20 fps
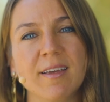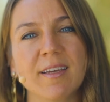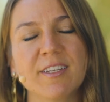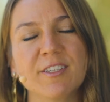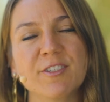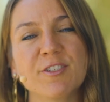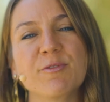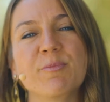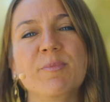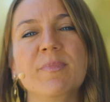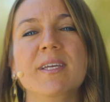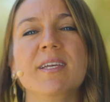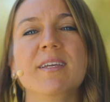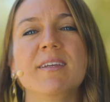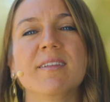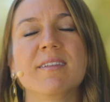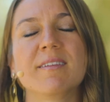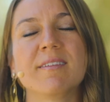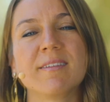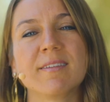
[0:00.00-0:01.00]
and to
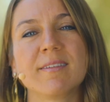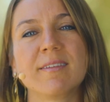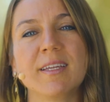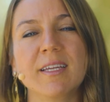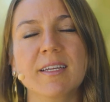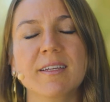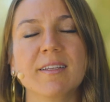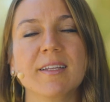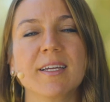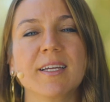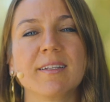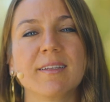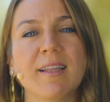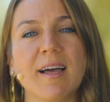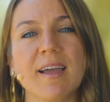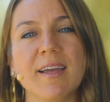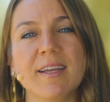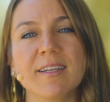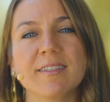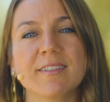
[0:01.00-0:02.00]
be this healing
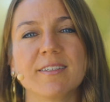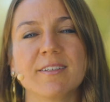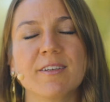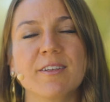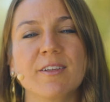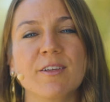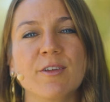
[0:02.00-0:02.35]
light